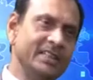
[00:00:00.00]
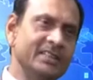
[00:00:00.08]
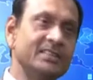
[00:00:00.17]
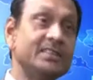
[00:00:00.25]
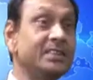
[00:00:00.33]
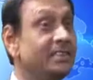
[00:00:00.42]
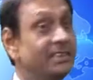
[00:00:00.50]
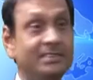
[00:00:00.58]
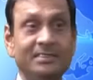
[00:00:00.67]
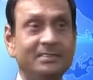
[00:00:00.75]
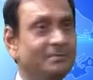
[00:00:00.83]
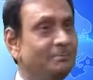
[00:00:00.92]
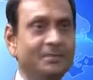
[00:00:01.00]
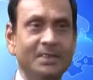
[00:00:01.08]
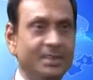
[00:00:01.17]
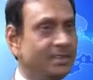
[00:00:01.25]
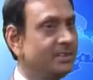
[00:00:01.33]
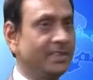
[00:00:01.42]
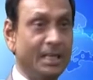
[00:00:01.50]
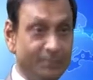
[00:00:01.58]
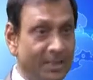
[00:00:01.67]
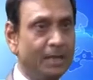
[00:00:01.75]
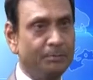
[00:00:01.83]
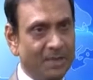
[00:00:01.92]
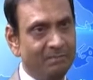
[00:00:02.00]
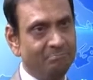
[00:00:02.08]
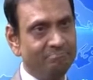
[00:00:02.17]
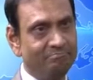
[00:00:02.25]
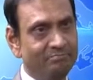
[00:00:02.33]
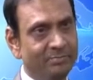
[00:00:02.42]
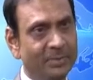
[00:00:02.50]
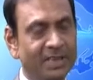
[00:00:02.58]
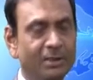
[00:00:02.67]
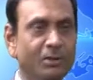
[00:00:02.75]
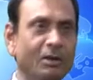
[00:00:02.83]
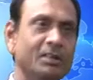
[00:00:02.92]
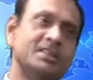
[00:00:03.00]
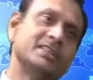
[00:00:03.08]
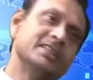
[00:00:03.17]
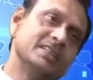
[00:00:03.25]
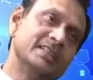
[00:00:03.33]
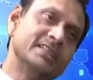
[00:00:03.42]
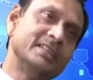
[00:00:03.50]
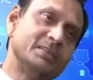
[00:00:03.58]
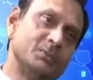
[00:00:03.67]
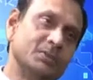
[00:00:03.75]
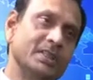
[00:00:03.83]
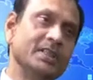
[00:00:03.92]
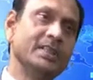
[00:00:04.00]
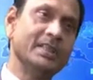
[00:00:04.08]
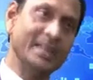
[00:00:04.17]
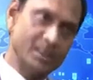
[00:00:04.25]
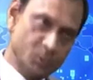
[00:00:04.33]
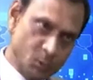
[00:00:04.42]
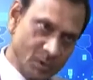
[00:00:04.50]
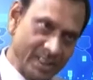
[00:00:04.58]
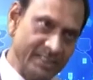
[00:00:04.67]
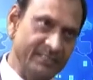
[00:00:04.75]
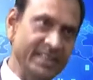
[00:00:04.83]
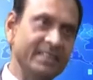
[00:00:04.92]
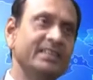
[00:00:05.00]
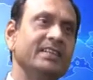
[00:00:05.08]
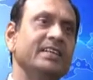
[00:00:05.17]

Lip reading: in the cities it is available, but not to the grassroots level.